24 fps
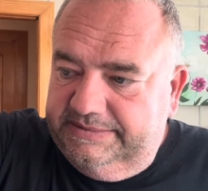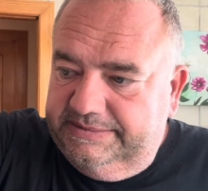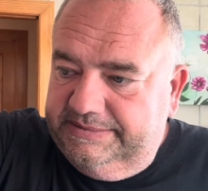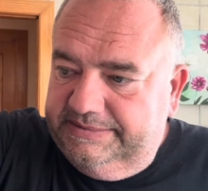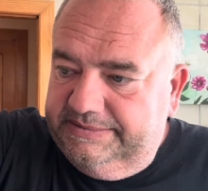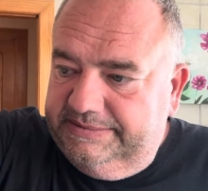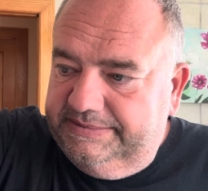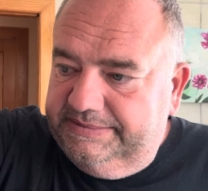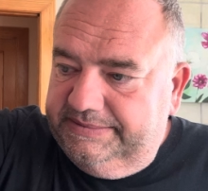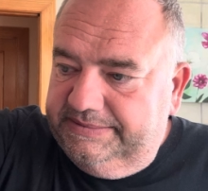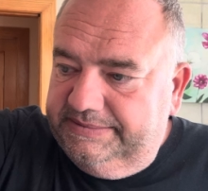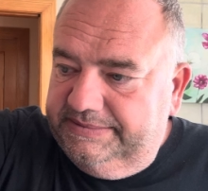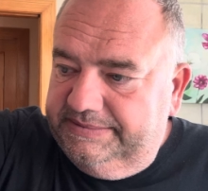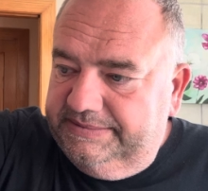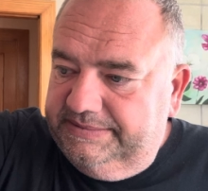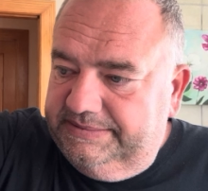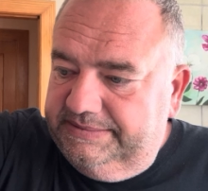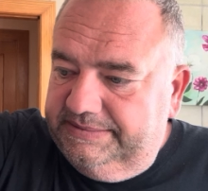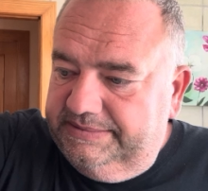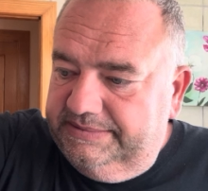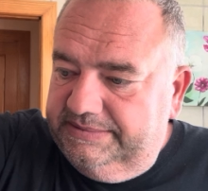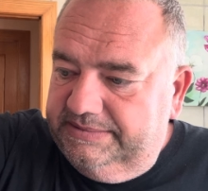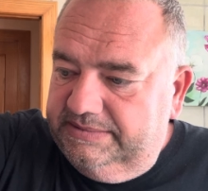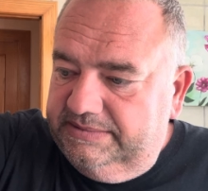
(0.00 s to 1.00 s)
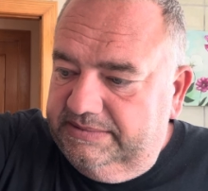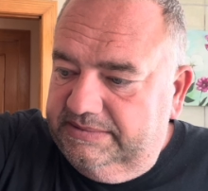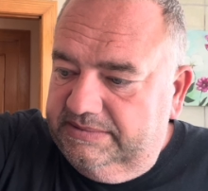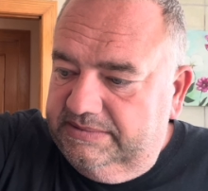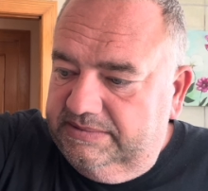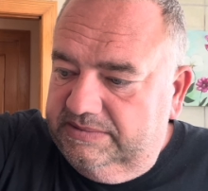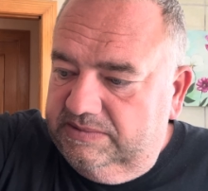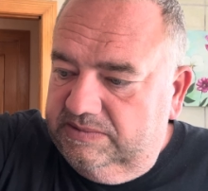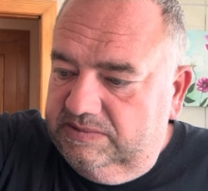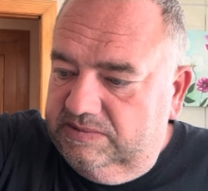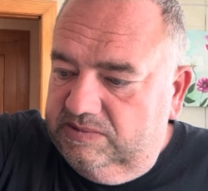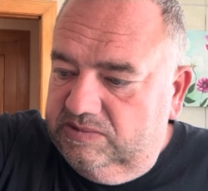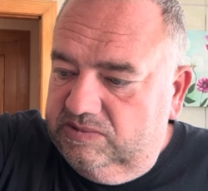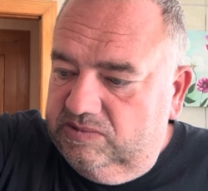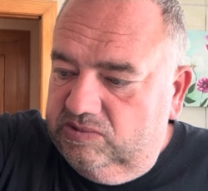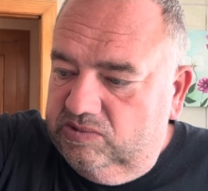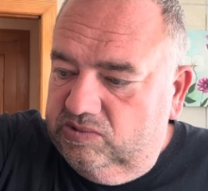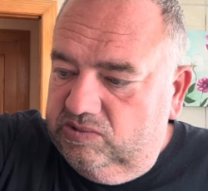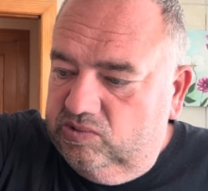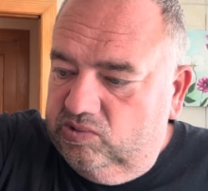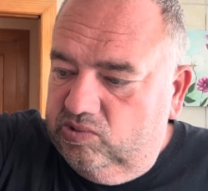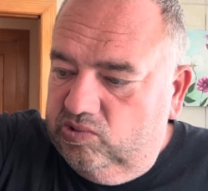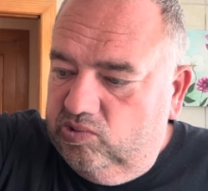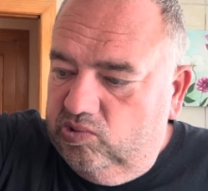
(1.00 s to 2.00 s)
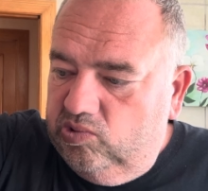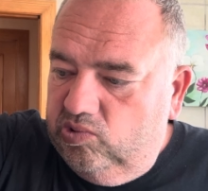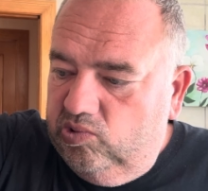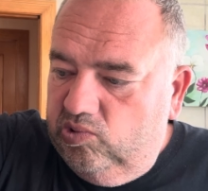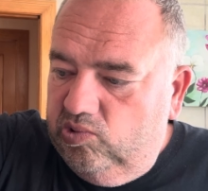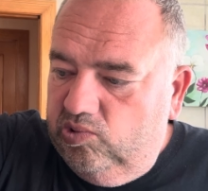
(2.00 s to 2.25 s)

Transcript: Nobody speaks.